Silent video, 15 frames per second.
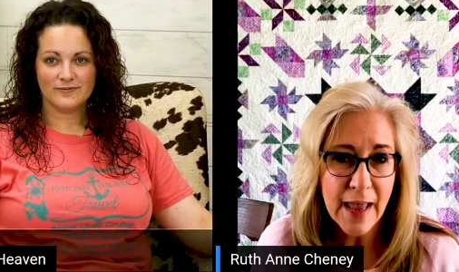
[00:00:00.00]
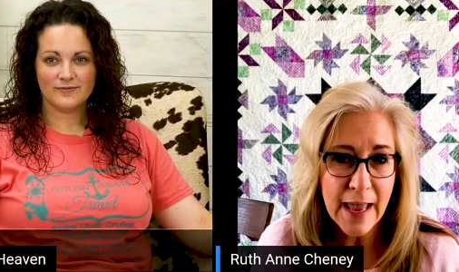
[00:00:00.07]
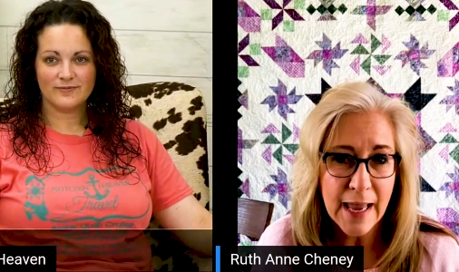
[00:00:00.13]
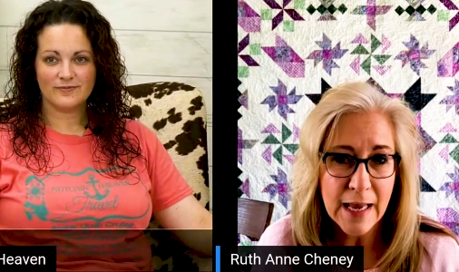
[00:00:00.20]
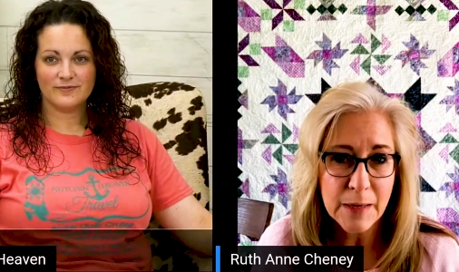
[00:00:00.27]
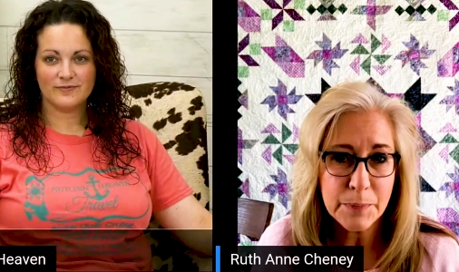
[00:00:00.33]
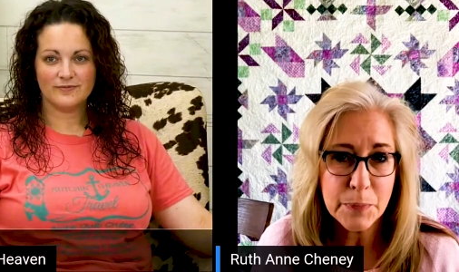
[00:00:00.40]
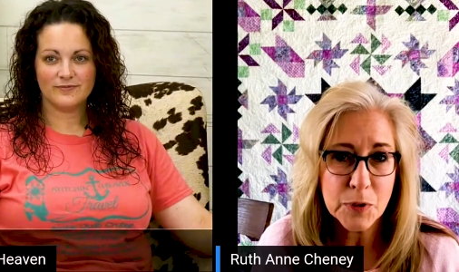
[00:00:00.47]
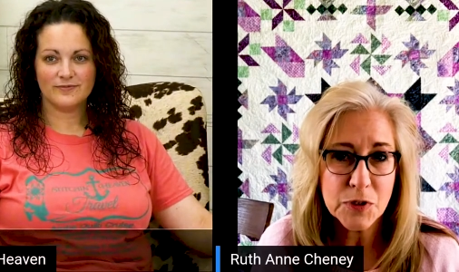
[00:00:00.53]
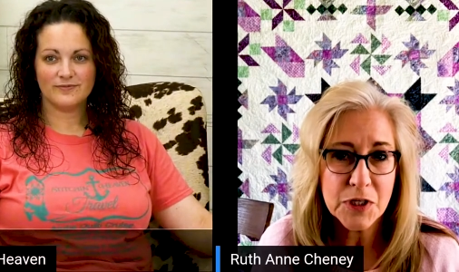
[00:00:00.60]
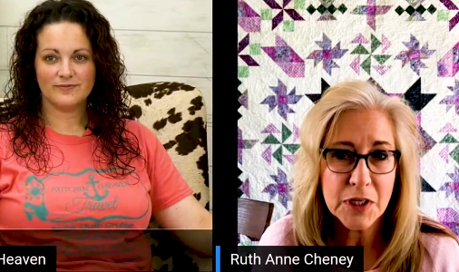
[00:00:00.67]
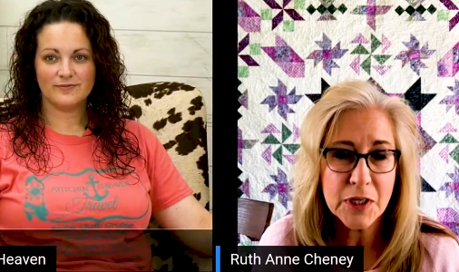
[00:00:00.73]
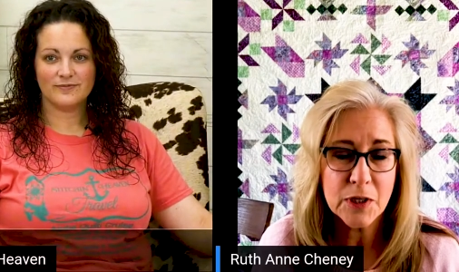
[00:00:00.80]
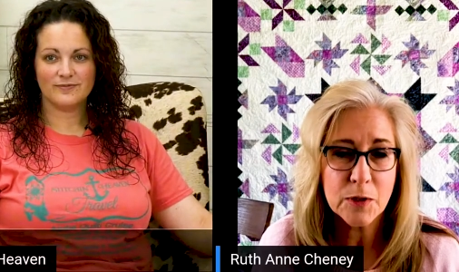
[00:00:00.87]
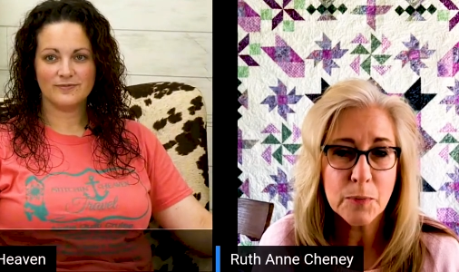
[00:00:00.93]
Speaker 1: eight
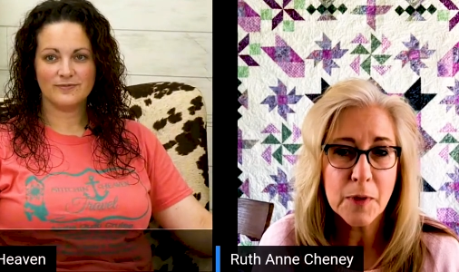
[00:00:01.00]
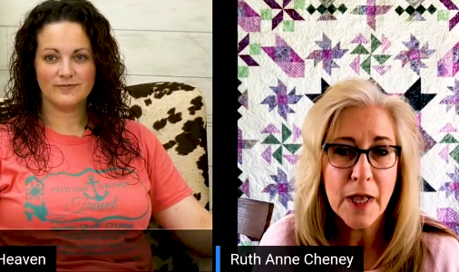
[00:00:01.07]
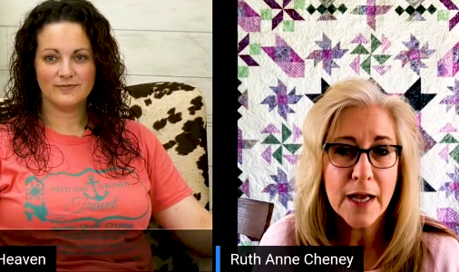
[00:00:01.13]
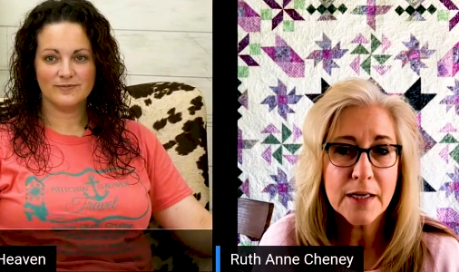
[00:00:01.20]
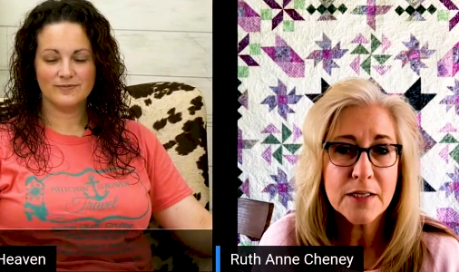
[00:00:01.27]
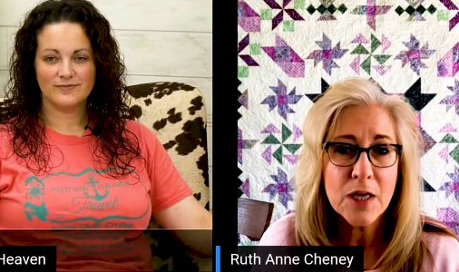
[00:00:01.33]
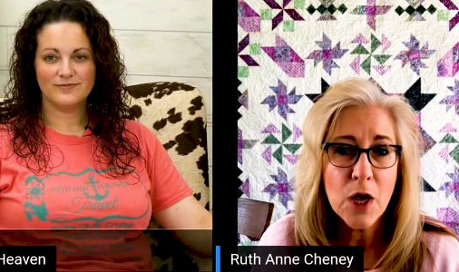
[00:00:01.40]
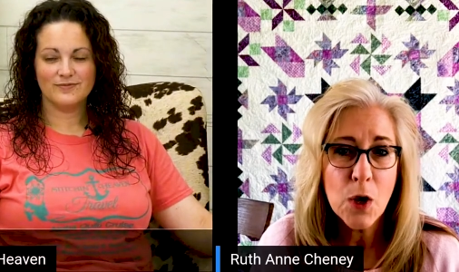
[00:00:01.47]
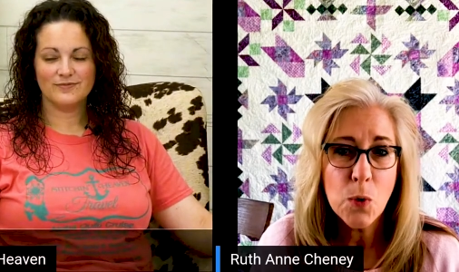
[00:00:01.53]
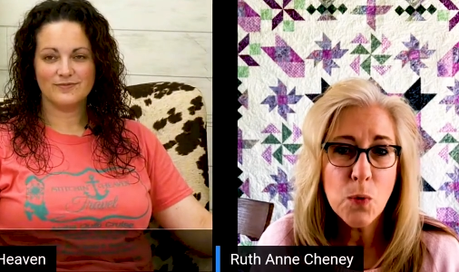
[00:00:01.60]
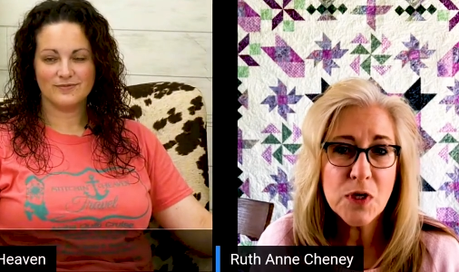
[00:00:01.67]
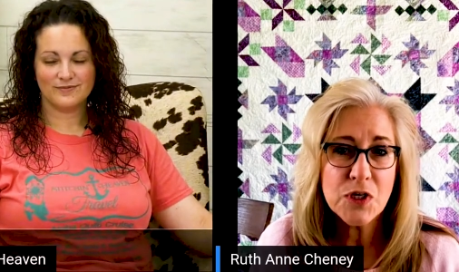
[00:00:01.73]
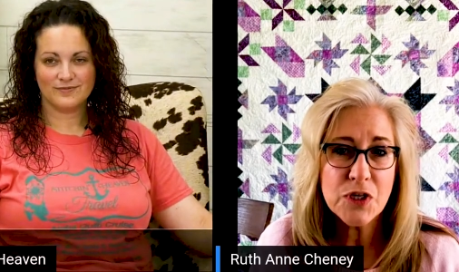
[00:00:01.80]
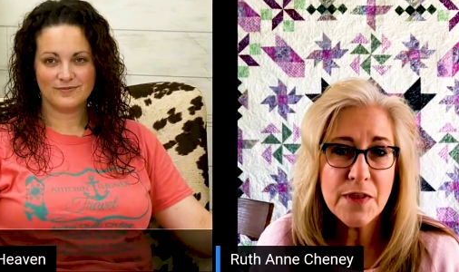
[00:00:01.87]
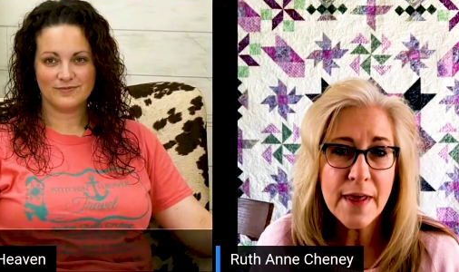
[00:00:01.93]
particular blocks,
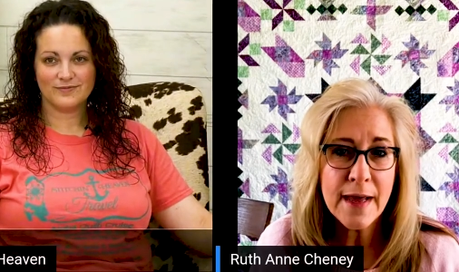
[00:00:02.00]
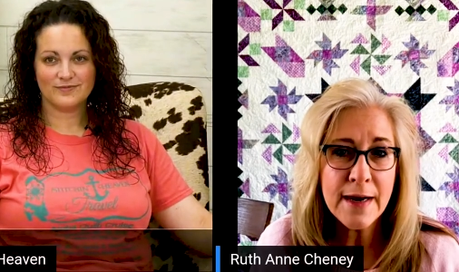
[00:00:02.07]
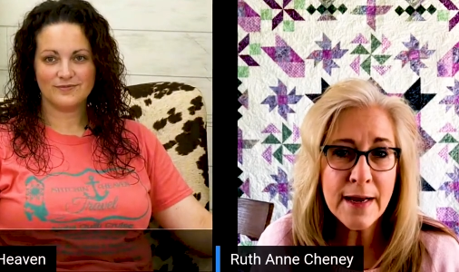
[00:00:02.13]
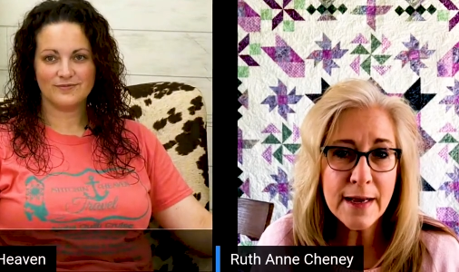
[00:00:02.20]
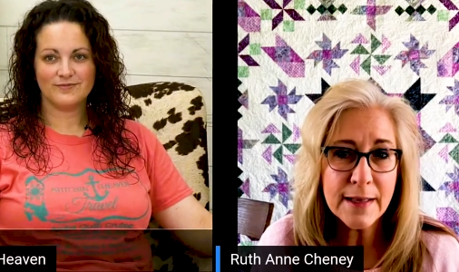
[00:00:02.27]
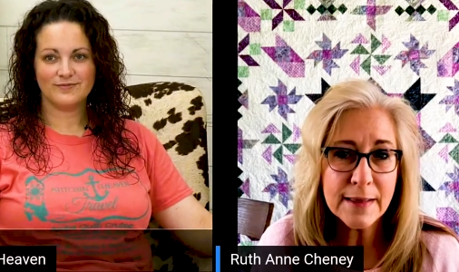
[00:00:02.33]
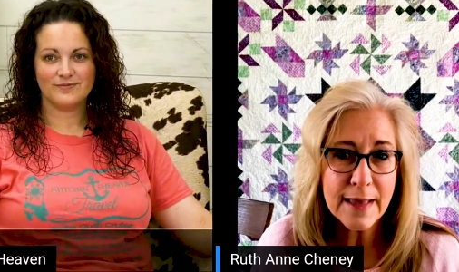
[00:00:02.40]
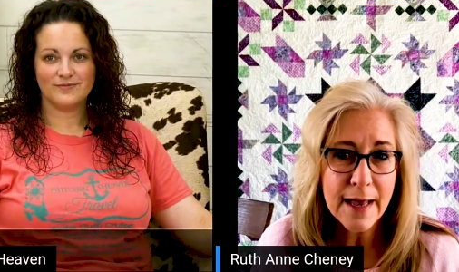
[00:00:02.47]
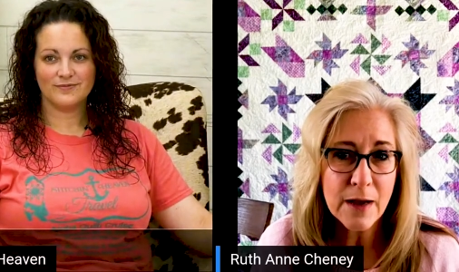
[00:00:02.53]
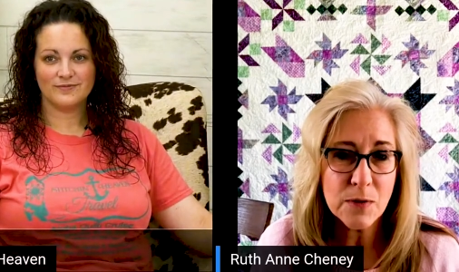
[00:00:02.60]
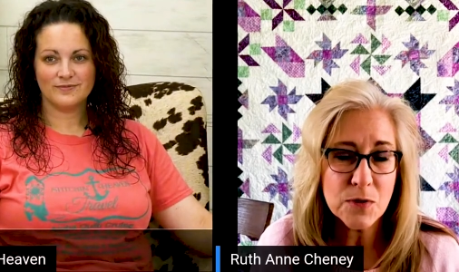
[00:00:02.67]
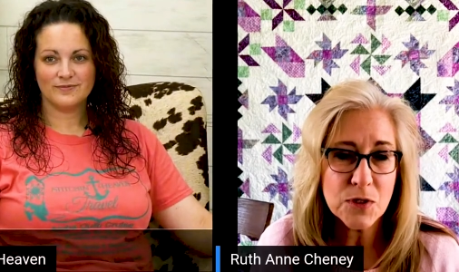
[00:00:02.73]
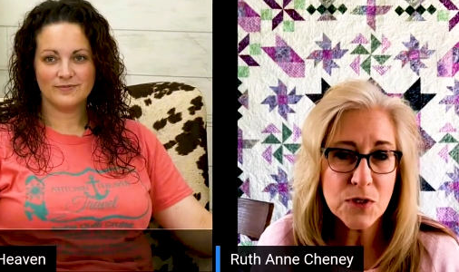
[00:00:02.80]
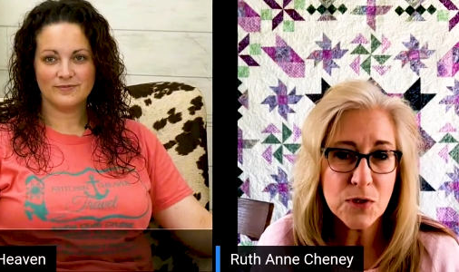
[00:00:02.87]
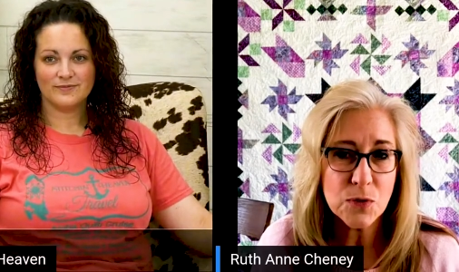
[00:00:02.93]
which then
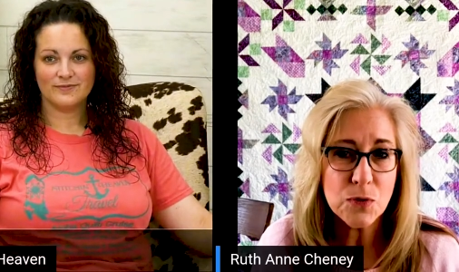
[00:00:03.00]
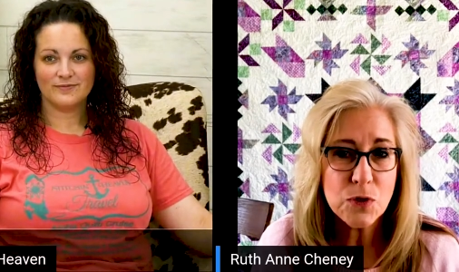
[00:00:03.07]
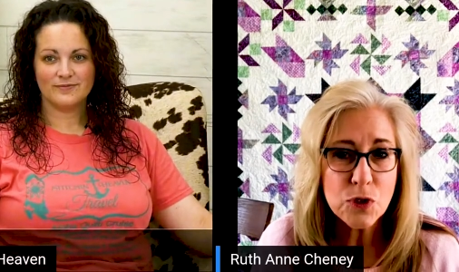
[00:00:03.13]
allows you